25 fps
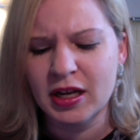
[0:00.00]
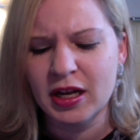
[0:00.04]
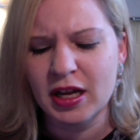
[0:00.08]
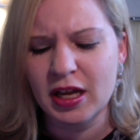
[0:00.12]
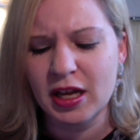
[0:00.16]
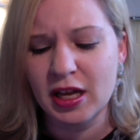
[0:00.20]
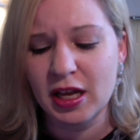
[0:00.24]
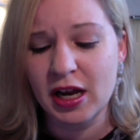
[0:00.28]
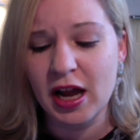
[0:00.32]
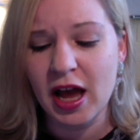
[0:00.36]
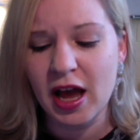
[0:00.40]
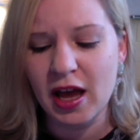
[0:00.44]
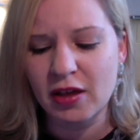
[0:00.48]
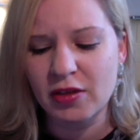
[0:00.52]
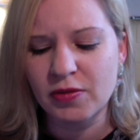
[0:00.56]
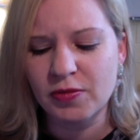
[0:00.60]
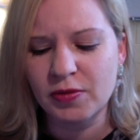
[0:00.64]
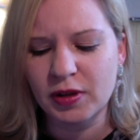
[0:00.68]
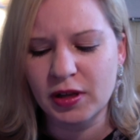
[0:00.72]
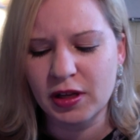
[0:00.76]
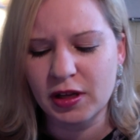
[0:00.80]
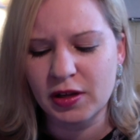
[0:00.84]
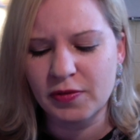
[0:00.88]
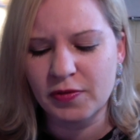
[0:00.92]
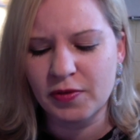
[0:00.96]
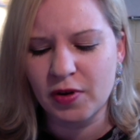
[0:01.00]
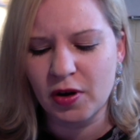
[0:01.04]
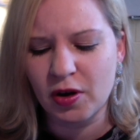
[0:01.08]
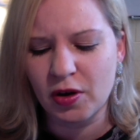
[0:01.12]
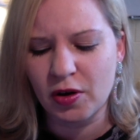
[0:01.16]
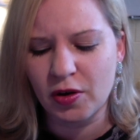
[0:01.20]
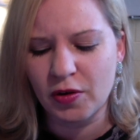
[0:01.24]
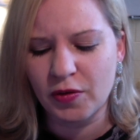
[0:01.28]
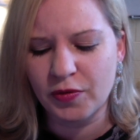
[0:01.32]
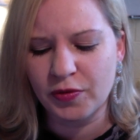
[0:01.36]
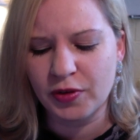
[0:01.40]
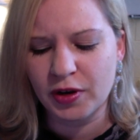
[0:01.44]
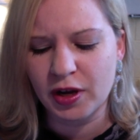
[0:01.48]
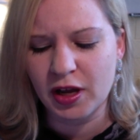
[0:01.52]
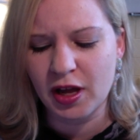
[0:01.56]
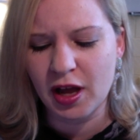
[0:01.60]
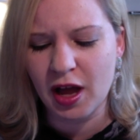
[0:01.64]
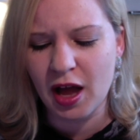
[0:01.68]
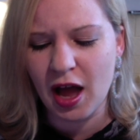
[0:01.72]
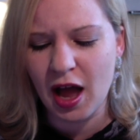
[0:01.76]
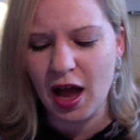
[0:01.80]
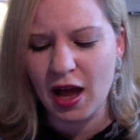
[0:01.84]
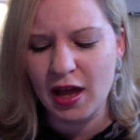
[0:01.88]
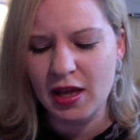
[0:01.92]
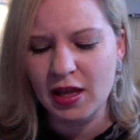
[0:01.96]
it has really evolved.
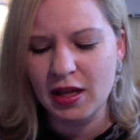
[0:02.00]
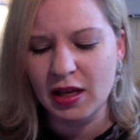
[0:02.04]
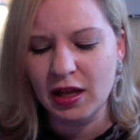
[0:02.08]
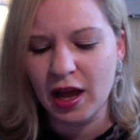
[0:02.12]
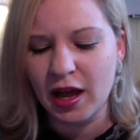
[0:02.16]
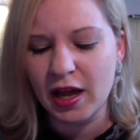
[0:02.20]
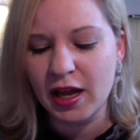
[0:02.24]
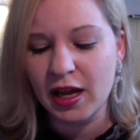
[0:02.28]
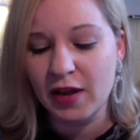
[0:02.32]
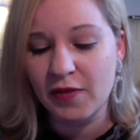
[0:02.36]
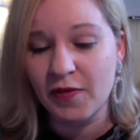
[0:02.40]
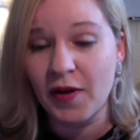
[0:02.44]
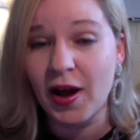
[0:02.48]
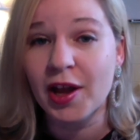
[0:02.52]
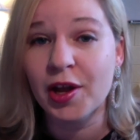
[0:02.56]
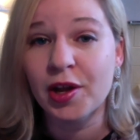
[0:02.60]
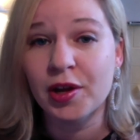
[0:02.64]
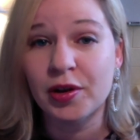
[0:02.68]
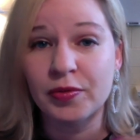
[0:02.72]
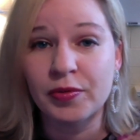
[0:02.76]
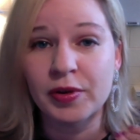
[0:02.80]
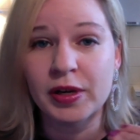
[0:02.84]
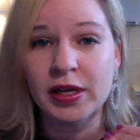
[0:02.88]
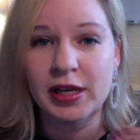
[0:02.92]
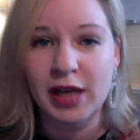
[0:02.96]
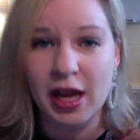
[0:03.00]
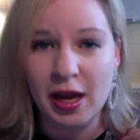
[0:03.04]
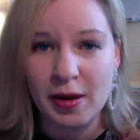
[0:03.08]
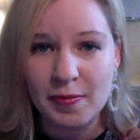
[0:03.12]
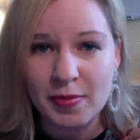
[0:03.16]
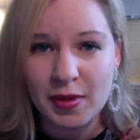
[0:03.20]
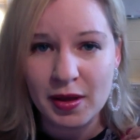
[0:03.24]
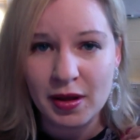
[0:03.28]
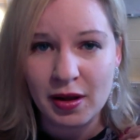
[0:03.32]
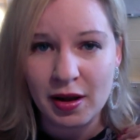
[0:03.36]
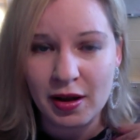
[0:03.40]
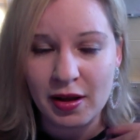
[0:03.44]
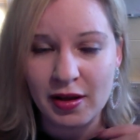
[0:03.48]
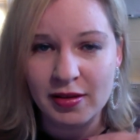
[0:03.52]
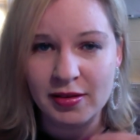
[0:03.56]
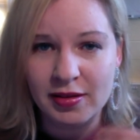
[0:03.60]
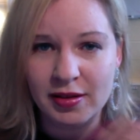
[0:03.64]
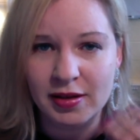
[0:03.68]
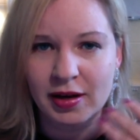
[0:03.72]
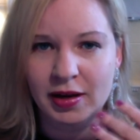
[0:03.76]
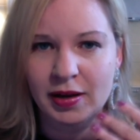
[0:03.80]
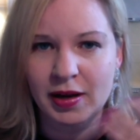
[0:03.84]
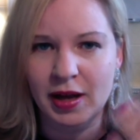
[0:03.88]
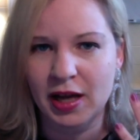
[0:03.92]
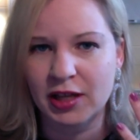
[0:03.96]
If I could rename the class,
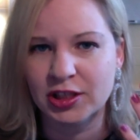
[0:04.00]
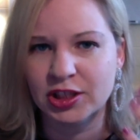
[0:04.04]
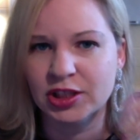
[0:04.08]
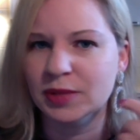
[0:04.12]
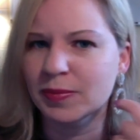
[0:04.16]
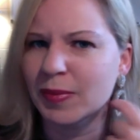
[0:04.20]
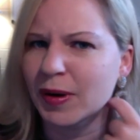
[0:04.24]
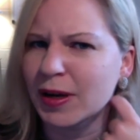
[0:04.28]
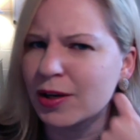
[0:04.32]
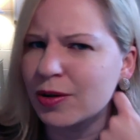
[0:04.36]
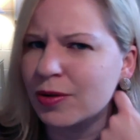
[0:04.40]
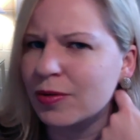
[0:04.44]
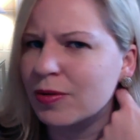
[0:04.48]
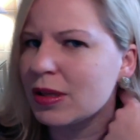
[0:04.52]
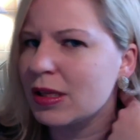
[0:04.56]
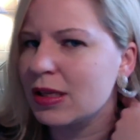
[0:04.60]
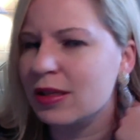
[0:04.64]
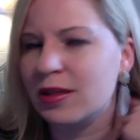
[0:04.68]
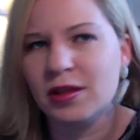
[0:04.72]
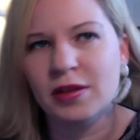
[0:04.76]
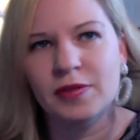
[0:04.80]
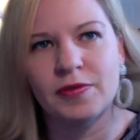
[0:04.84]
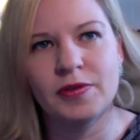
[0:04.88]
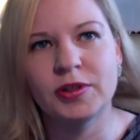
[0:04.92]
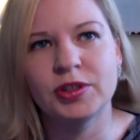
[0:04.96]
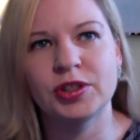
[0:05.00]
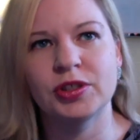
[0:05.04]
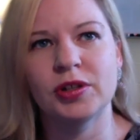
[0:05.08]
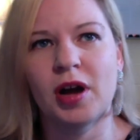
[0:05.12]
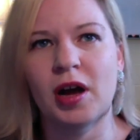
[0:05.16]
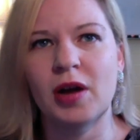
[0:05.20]
and I actually might do this in the future,